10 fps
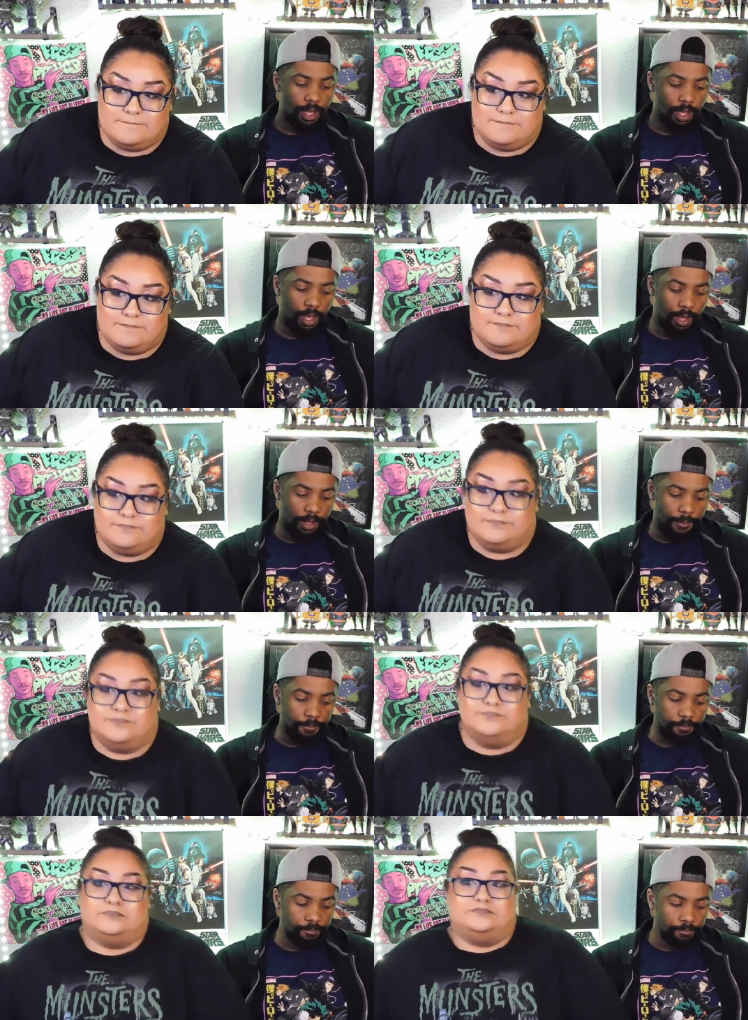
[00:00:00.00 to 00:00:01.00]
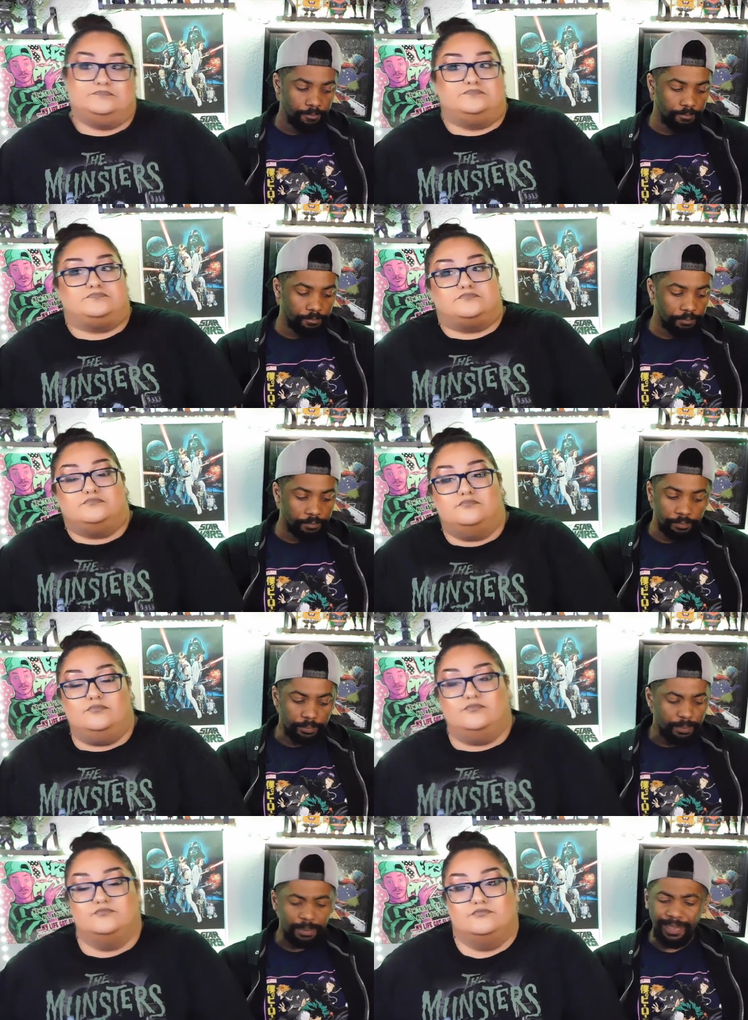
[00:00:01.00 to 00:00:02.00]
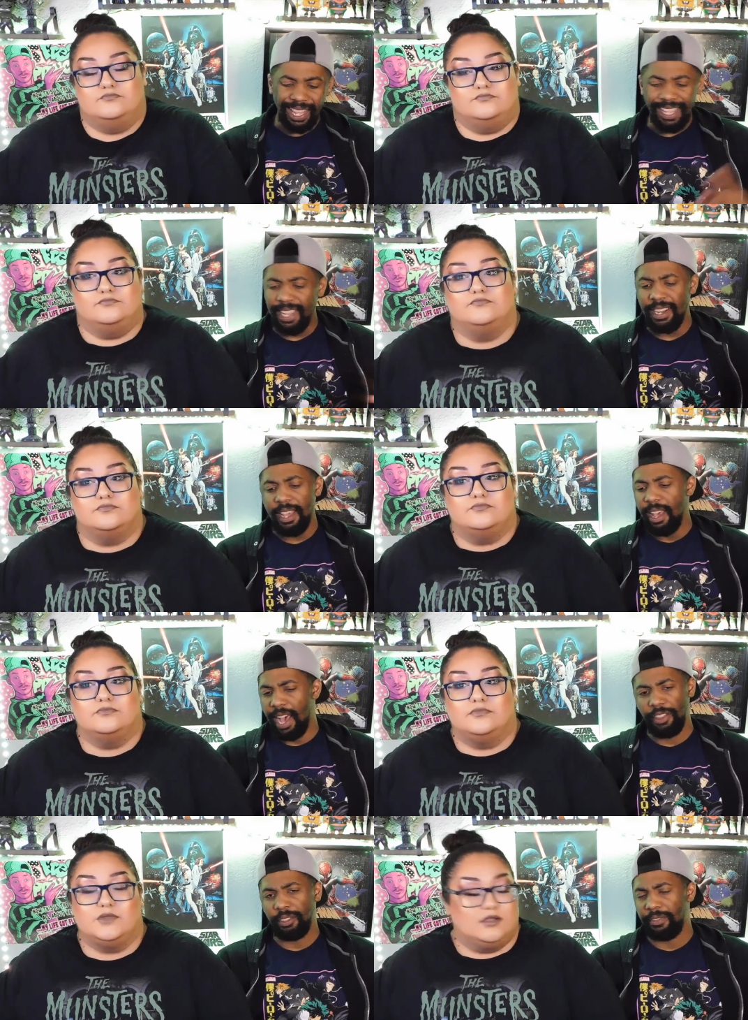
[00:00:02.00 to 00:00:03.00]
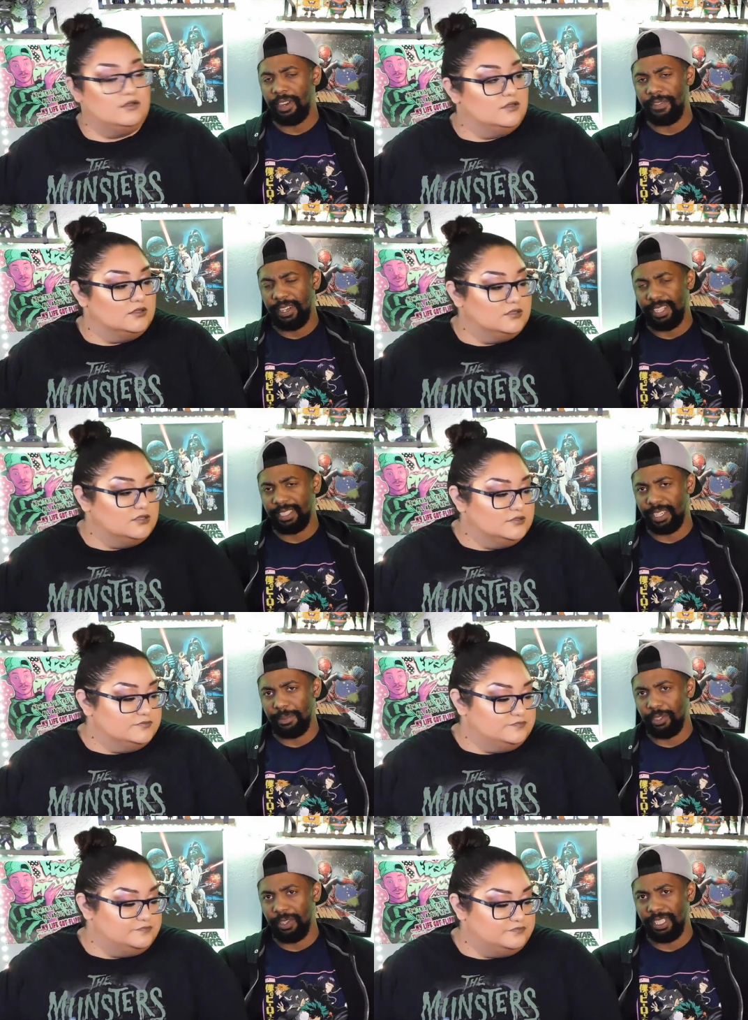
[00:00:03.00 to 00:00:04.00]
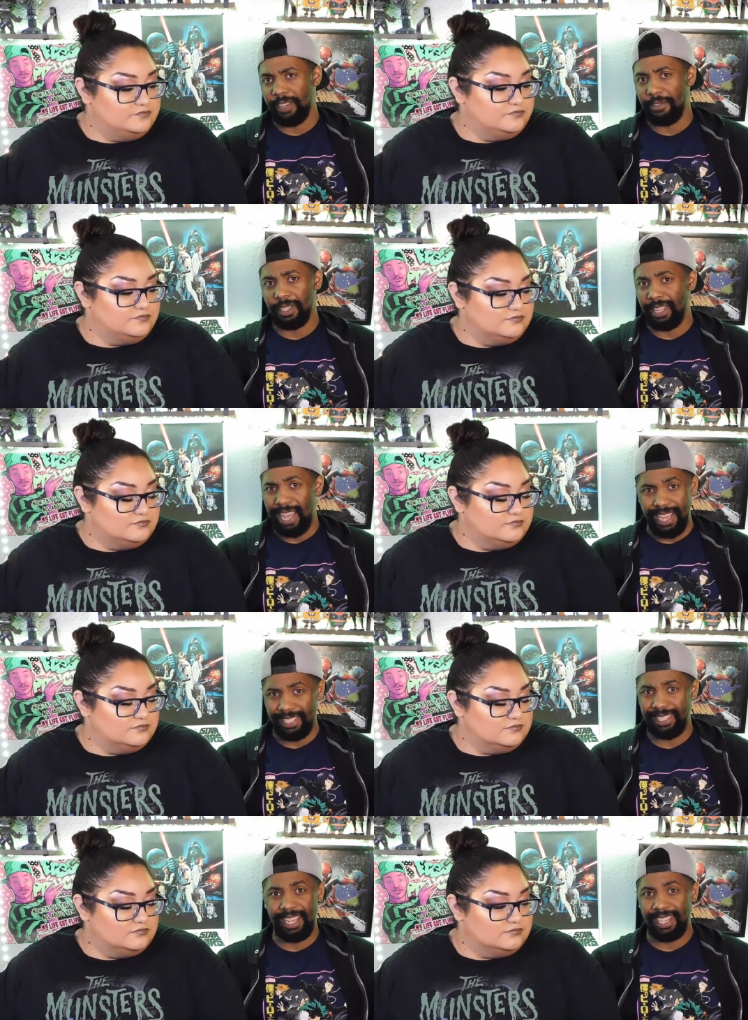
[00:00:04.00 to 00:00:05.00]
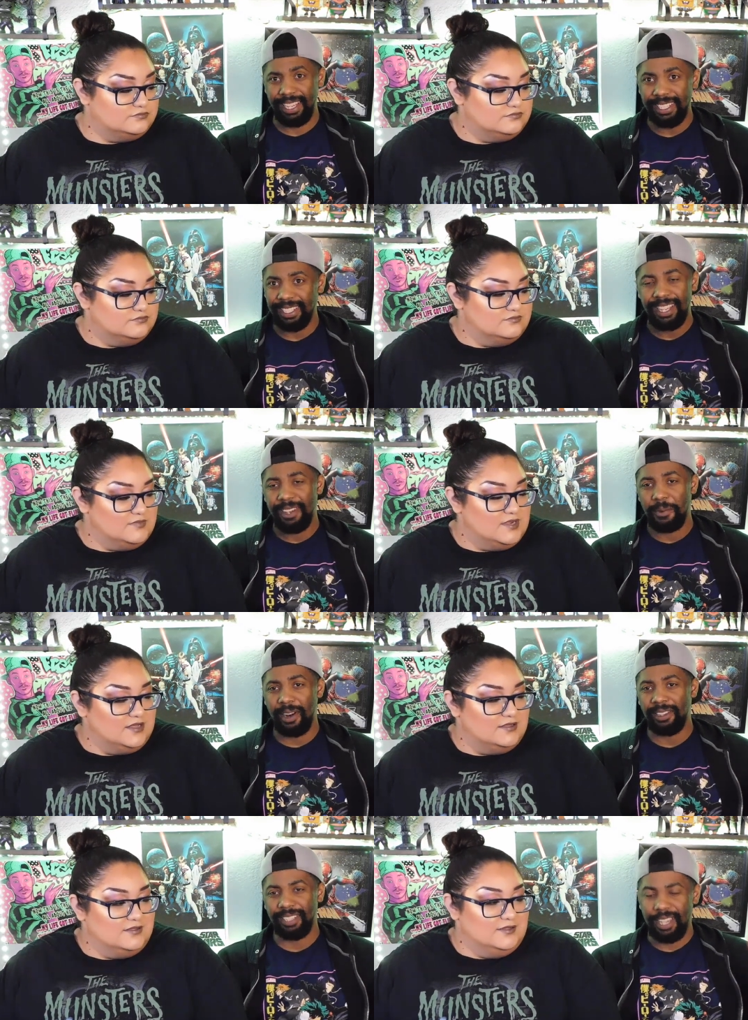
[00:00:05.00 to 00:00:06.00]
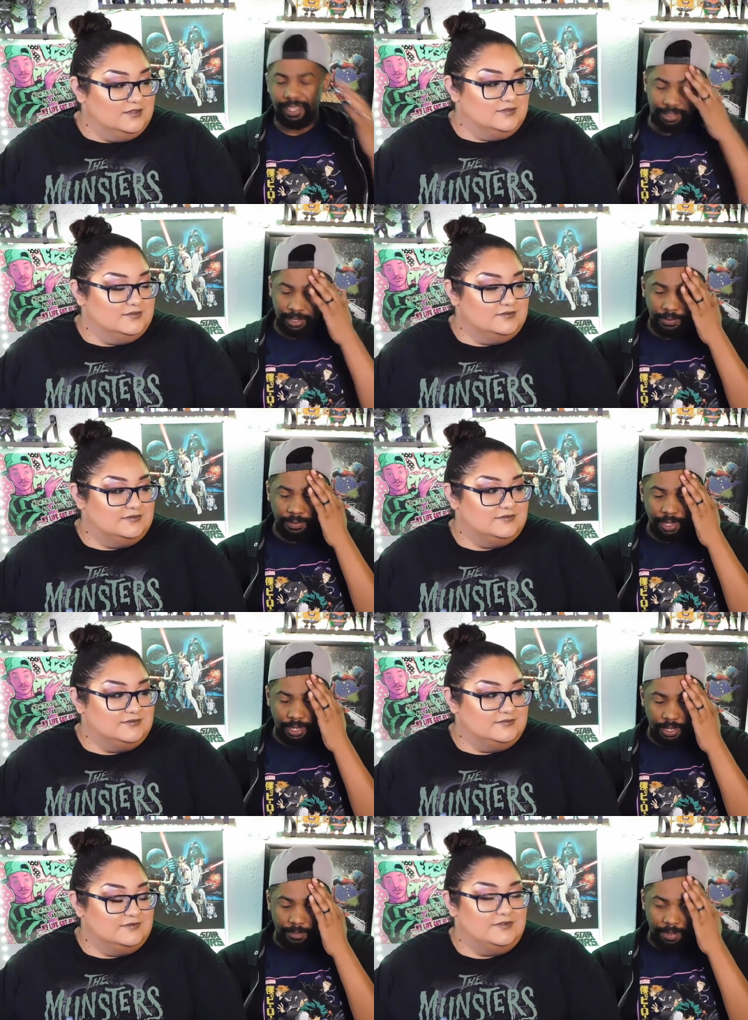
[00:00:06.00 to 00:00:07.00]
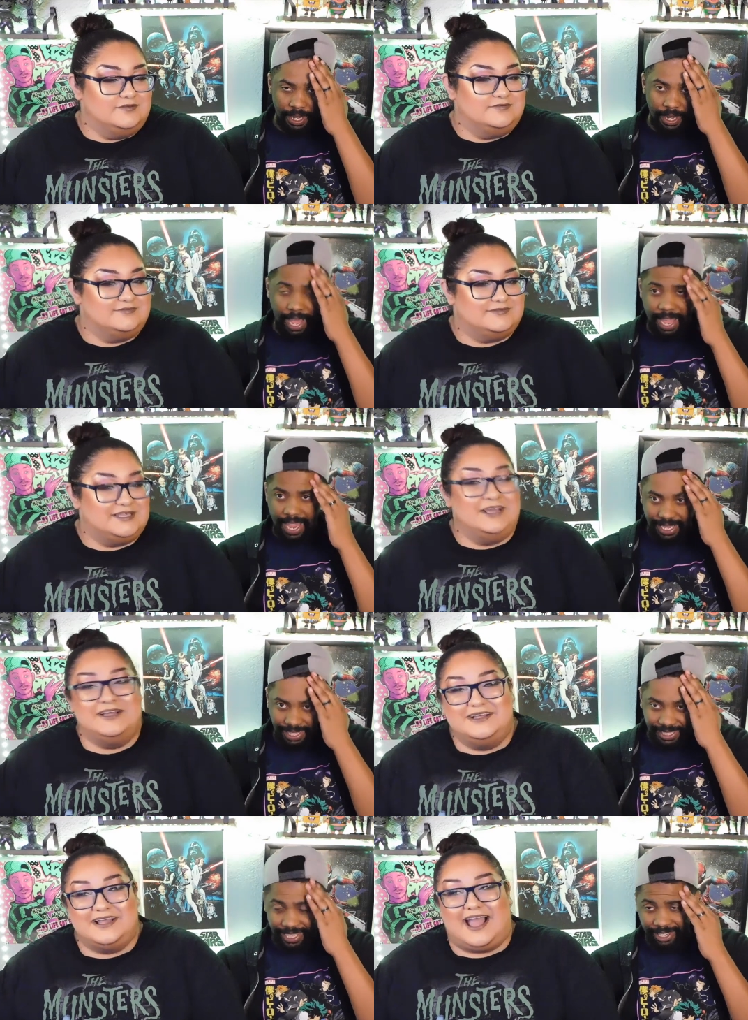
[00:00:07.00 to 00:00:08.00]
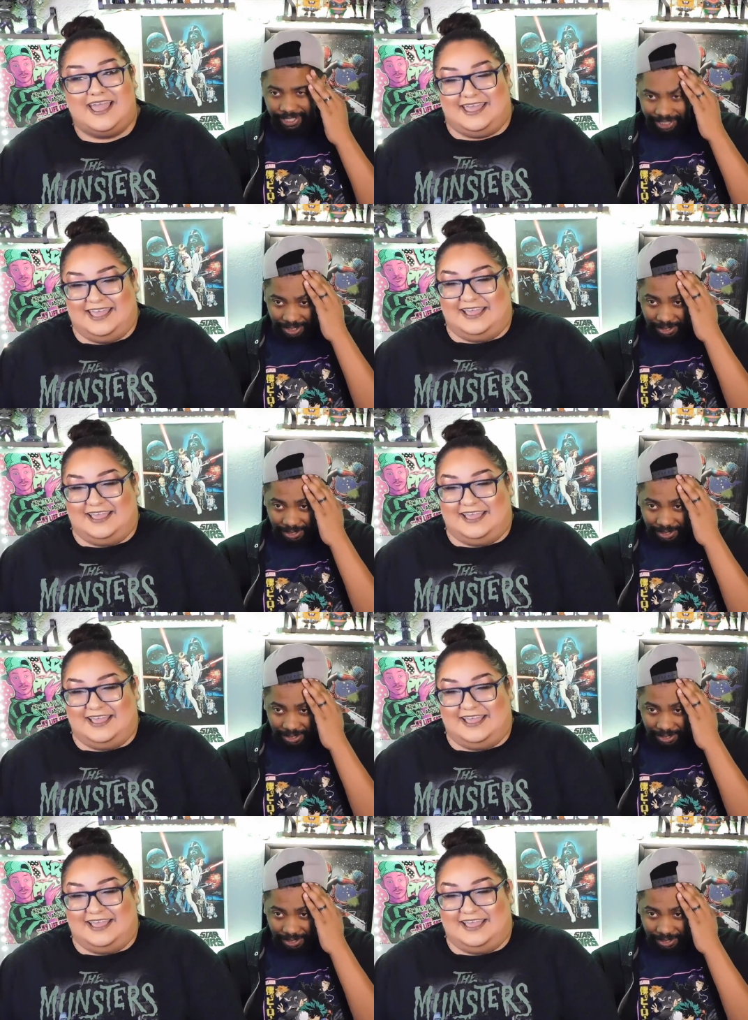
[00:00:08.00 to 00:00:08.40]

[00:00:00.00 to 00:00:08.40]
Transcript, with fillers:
Speaker 1: Um, again, I thought it was a very fantastic episode, except for the last second where I was like, "The fuck, bid! I hate this character so